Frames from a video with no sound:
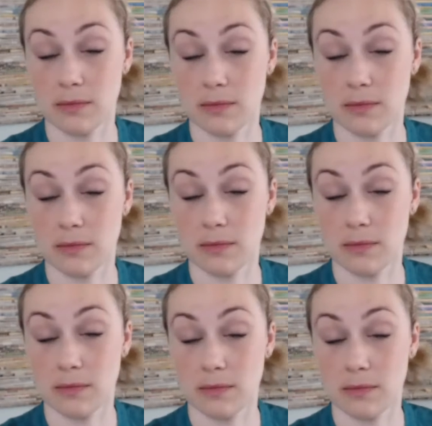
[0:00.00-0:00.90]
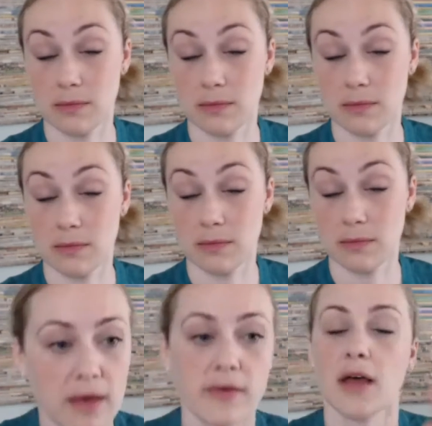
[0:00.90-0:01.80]
I've done it. I started
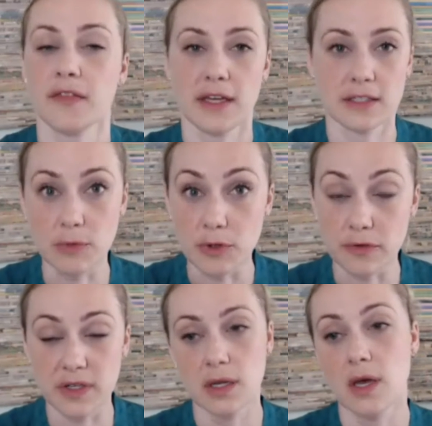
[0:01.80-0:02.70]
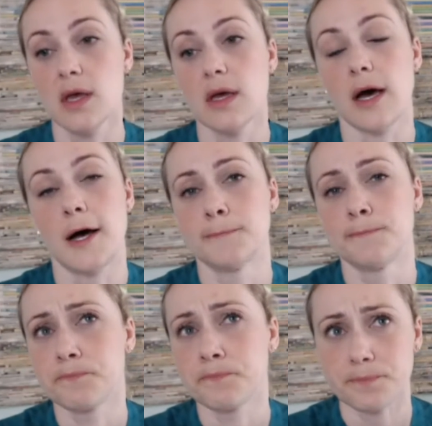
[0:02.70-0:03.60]
small. I got things moving.
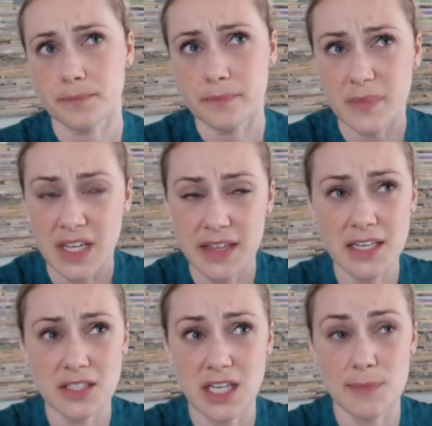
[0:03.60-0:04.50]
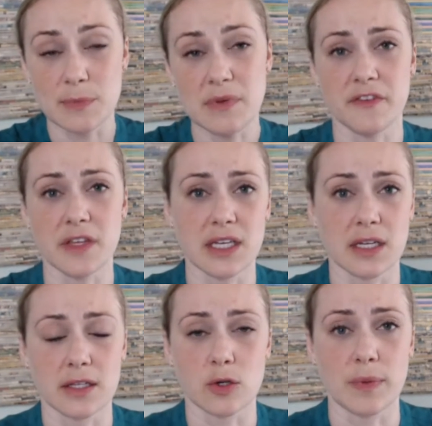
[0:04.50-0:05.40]
Um, and that just keeps me feeling a
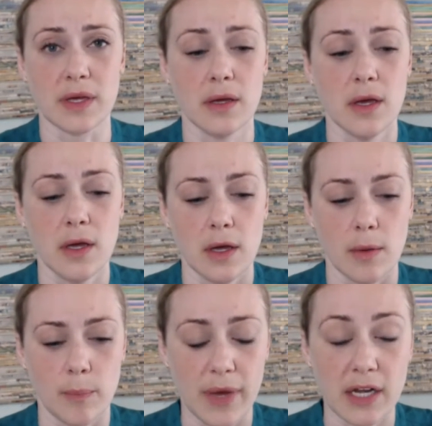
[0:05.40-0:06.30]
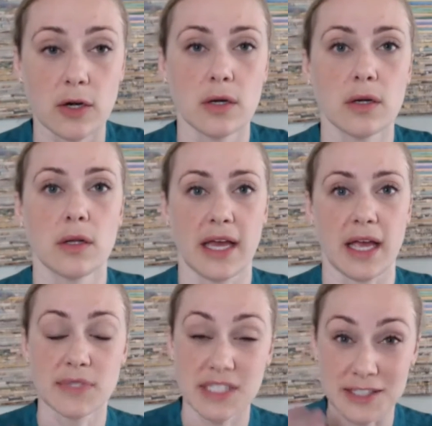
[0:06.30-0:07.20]
little bit better. Like
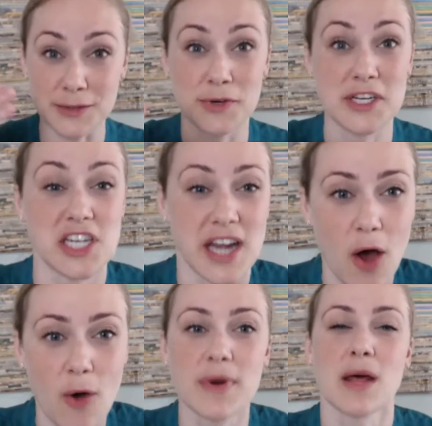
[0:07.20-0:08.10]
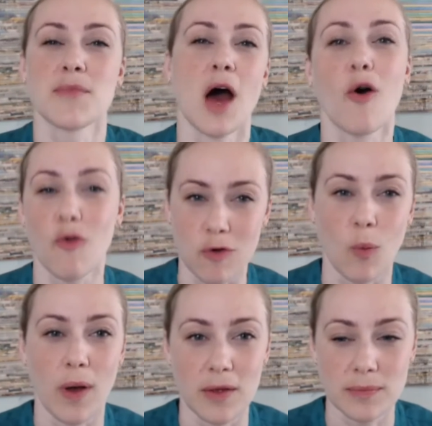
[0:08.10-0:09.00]
I'm still reaching out, but I'm not
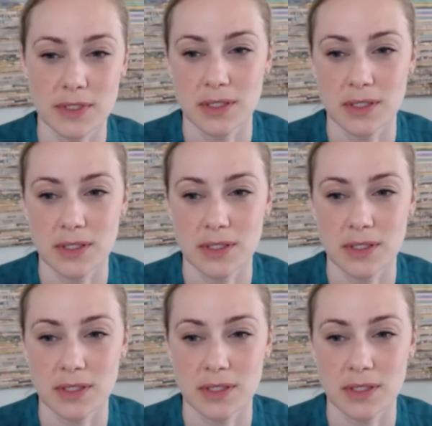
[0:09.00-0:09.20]
overwhelmed.